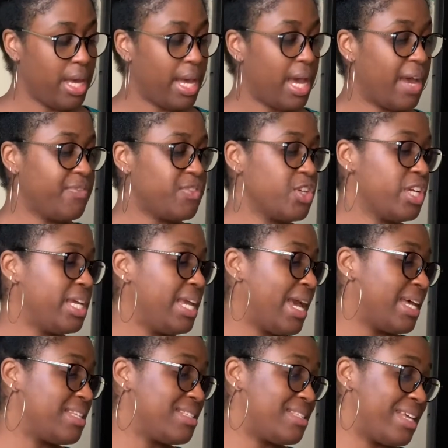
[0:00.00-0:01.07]
After he
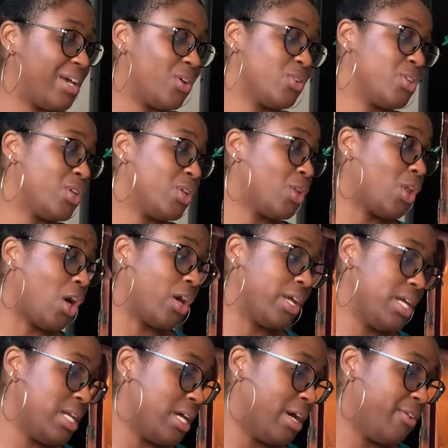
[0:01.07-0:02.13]
had sailed long
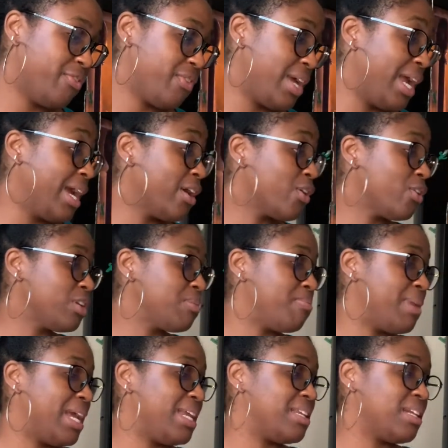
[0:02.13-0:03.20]
enough, Harold
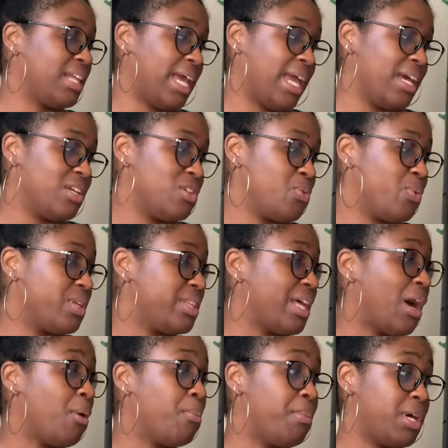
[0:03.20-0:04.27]
made land
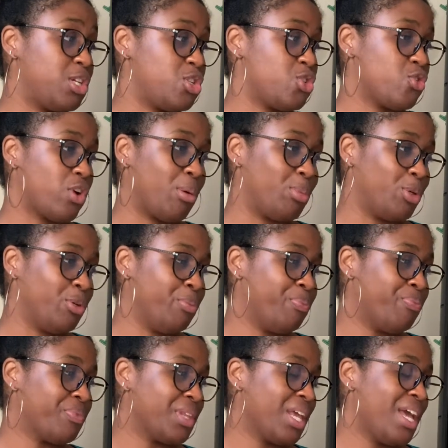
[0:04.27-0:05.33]
without much trouble.
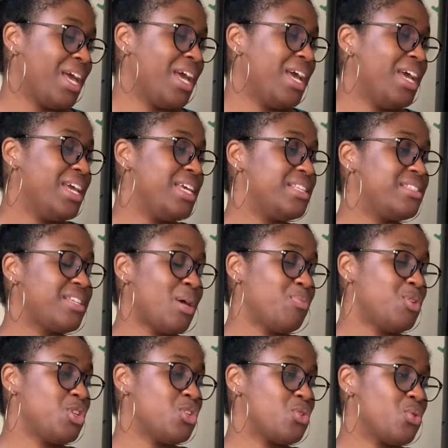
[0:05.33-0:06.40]
He stepped
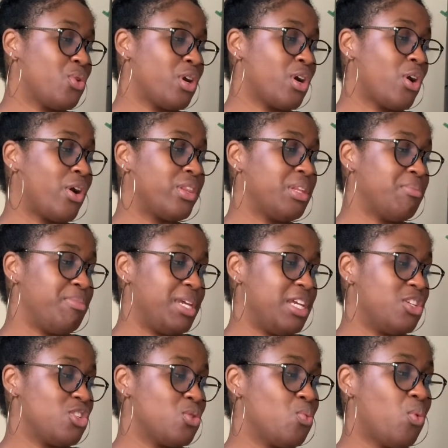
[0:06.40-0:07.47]
ashore on the
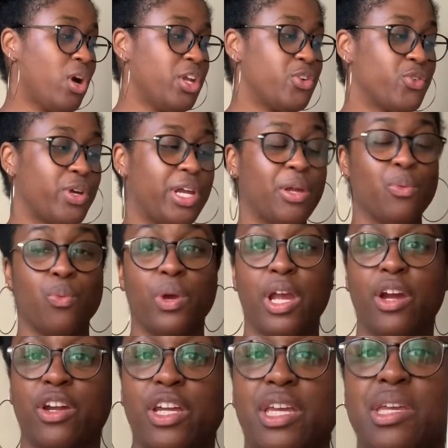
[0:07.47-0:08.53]
beach, wondering
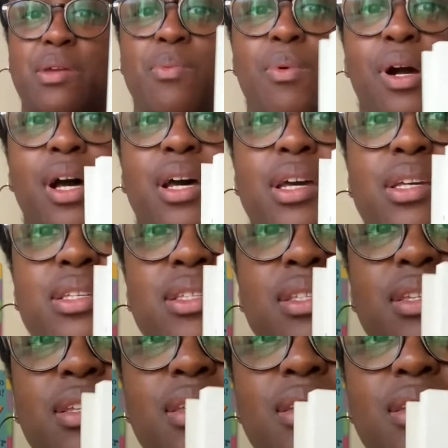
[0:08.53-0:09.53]
where he was.